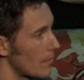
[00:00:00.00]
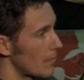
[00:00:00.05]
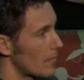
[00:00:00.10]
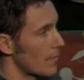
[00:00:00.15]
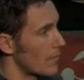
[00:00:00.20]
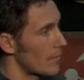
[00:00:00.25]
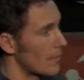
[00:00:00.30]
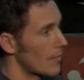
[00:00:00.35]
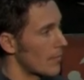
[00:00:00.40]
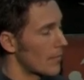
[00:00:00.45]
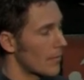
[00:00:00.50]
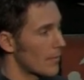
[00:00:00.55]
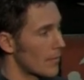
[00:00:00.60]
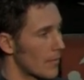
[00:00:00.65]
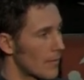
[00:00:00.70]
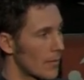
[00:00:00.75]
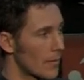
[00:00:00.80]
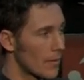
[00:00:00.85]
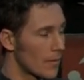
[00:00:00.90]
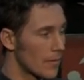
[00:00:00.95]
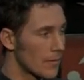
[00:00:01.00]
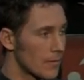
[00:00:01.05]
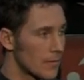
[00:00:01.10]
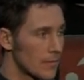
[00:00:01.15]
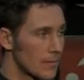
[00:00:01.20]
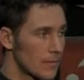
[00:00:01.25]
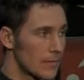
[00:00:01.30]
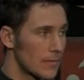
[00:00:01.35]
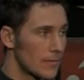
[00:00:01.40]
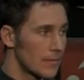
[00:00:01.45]

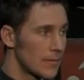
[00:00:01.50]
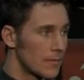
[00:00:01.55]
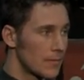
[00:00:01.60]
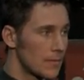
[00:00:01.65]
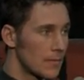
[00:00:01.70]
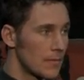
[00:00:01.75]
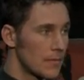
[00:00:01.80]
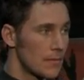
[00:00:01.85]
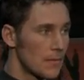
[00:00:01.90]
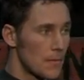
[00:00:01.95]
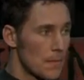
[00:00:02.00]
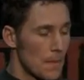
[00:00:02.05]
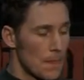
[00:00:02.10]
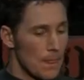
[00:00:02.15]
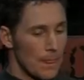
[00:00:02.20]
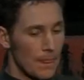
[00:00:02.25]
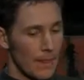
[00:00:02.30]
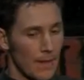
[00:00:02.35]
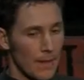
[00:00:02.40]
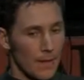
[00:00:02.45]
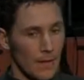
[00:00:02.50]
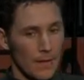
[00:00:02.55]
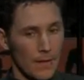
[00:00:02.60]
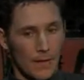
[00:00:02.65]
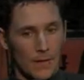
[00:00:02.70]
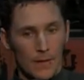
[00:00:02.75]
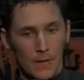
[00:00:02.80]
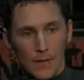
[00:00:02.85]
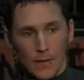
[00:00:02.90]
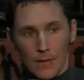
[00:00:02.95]

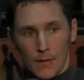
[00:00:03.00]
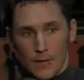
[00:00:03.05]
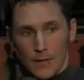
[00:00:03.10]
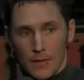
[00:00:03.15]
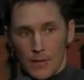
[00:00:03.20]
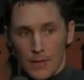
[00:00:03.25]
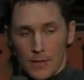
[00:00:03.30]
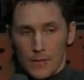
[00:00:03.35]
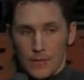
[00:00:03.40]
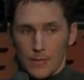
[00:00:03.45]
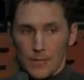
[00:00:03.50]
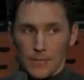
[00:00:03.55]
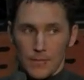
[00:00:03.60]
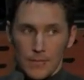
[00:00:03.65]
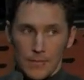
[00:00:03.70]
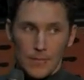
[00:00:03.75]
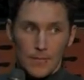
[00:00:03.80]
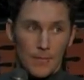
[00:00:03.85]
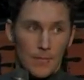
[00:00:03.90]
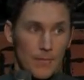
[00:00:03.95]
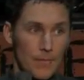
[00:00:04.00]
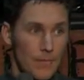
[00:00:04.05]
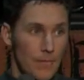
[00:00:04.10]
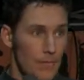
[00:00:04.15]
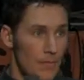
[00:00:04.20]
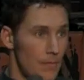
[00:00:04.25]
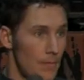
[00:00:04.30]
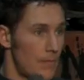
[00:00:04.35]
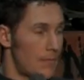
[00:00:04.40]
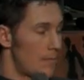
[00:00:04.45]

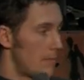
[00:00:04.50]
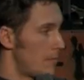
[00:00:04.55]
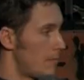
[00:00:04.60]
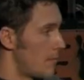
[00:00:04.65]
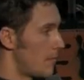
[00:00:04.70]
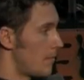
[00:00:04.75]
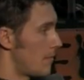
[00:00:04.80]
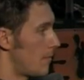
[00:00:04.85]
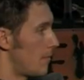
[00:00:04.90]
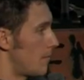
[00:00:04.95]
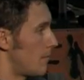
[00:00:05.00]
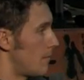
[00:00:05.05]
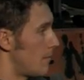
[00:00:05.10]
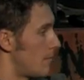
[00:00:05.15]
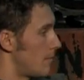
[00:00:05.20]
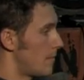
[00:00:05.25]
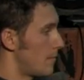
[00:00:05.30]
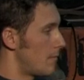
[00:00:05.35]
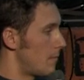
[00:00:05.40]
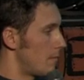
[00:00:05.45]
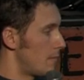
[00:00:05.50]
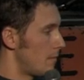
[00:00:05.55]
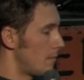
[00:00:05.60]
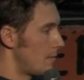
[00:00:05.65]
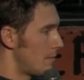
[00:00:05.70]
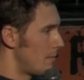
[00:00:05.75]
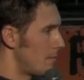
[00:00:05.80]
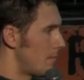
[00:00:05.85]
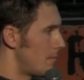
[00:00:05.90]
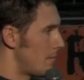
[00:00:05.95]

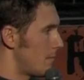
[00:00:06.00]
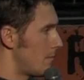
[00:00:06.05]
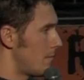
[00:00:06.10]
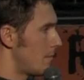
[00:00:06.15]
The person shown says nothing.